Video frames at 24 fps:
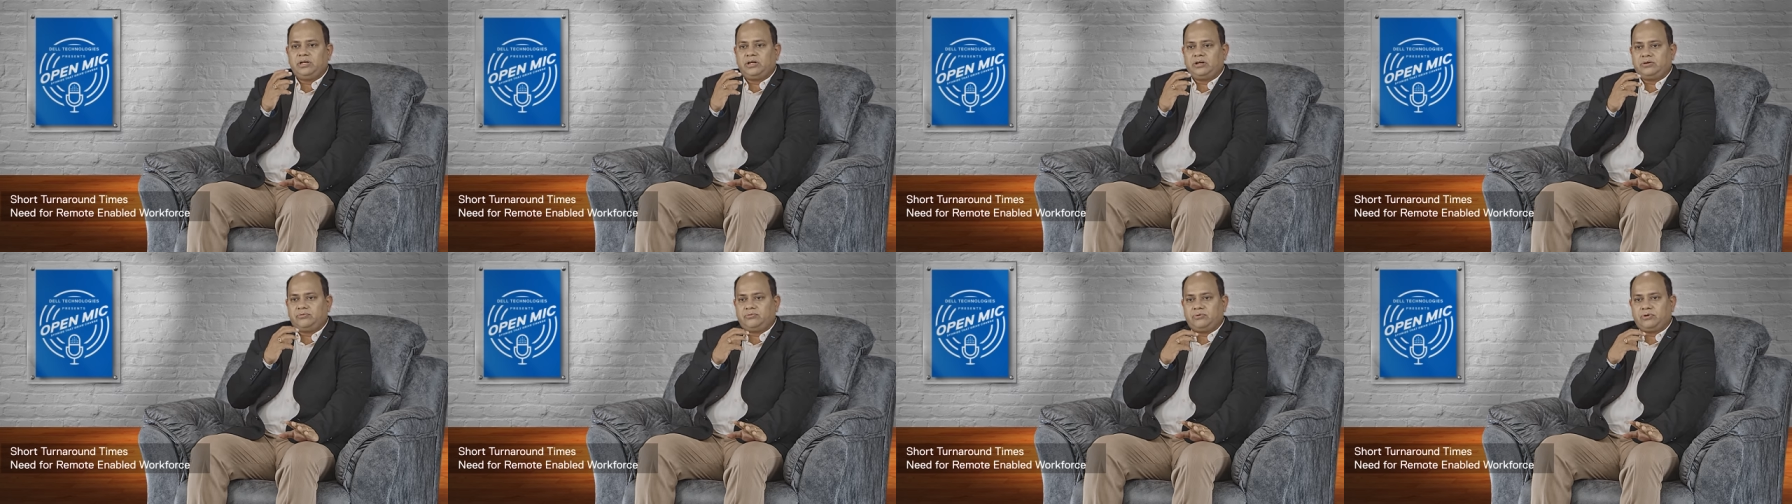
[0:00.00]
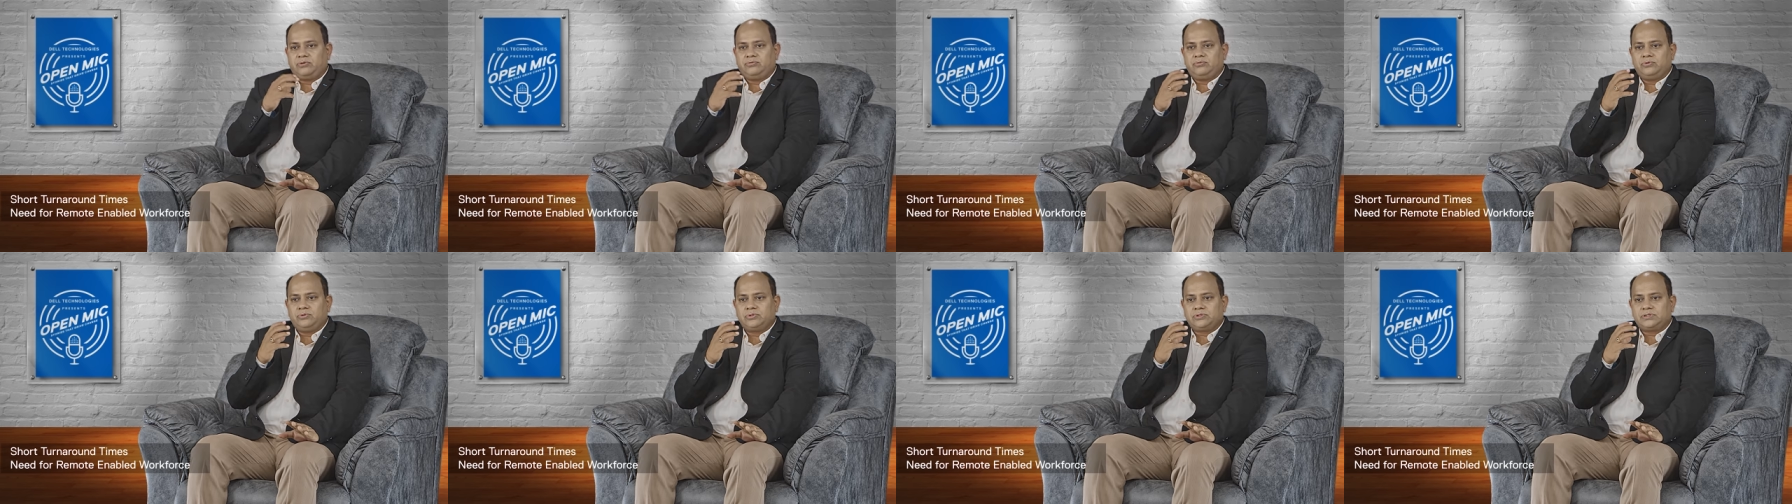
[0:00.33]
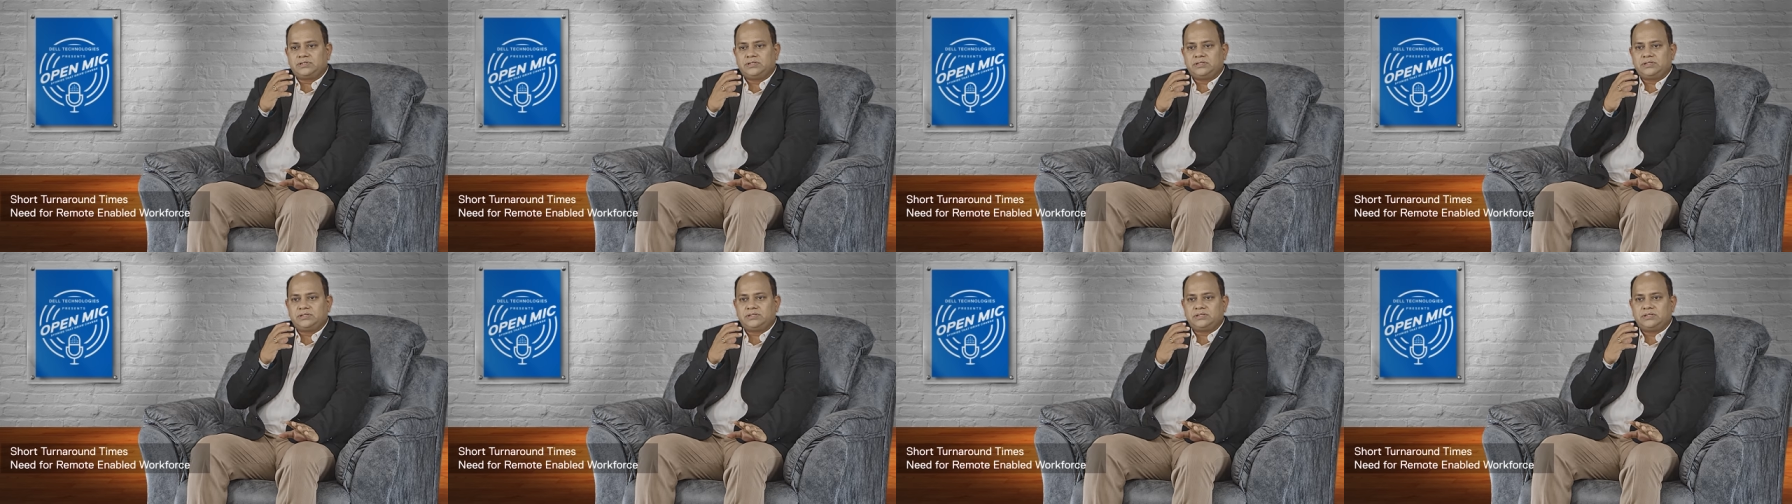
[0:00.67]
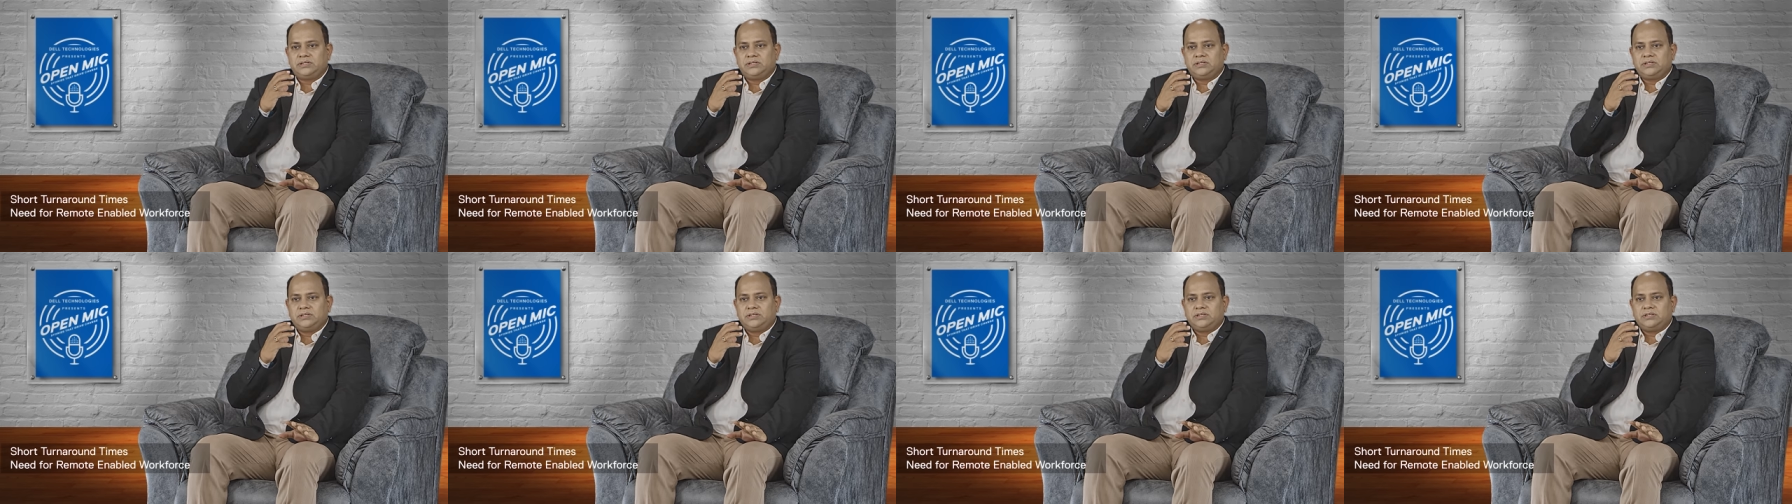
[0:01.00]
our workforces
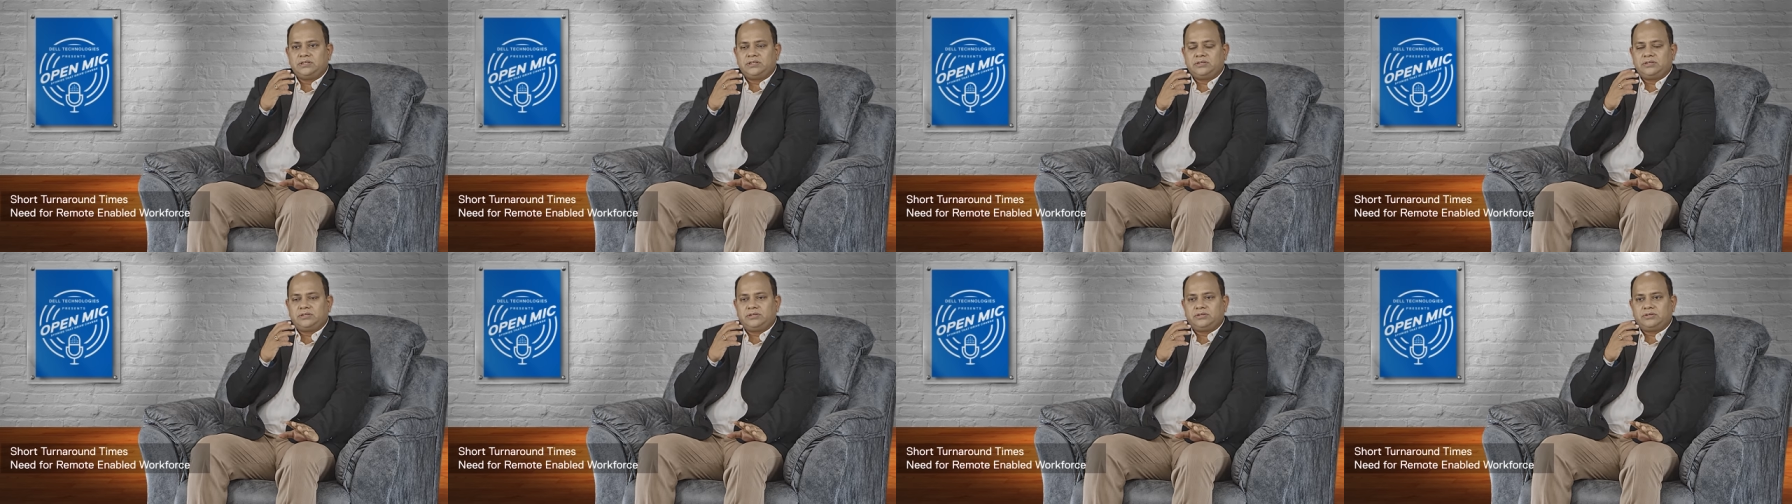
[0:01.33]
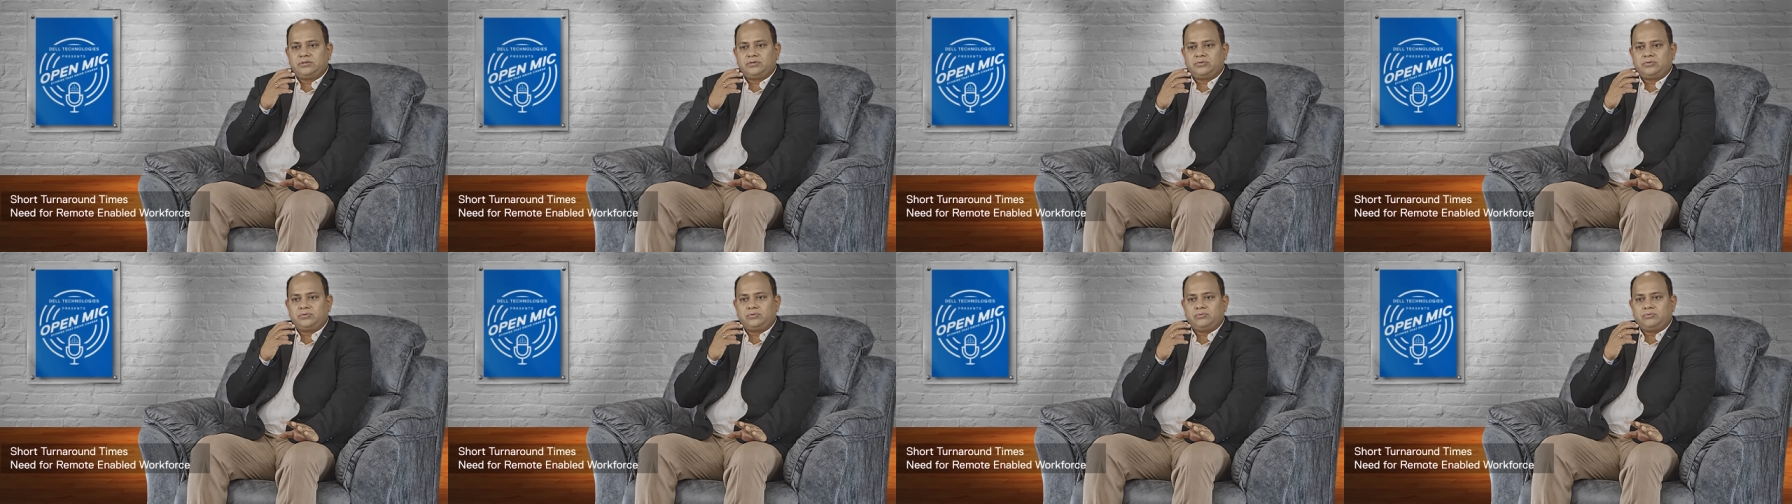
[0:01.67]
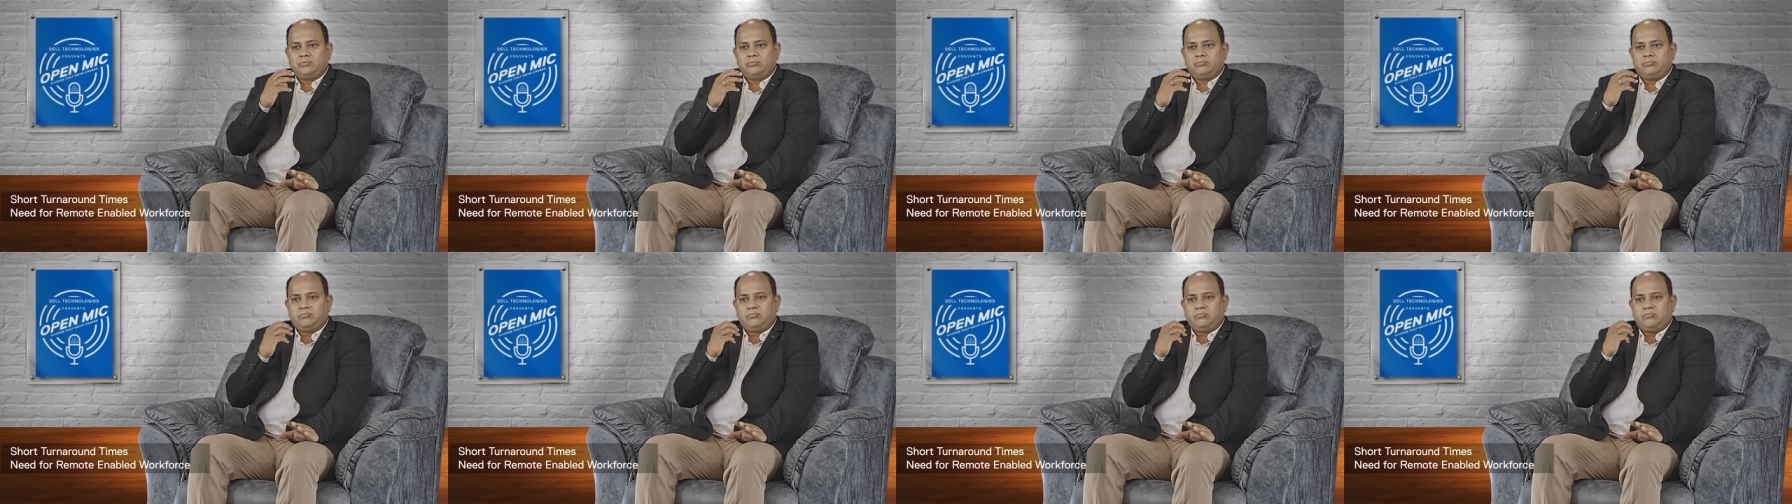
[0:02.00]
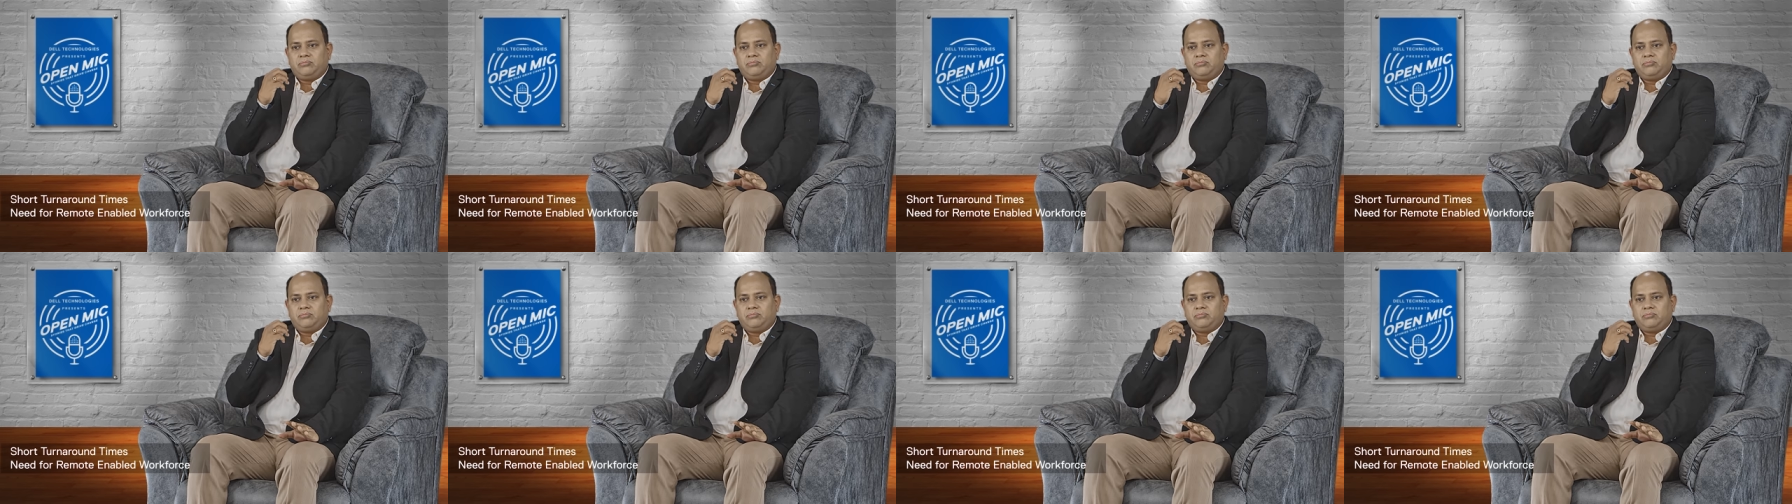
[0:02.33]
to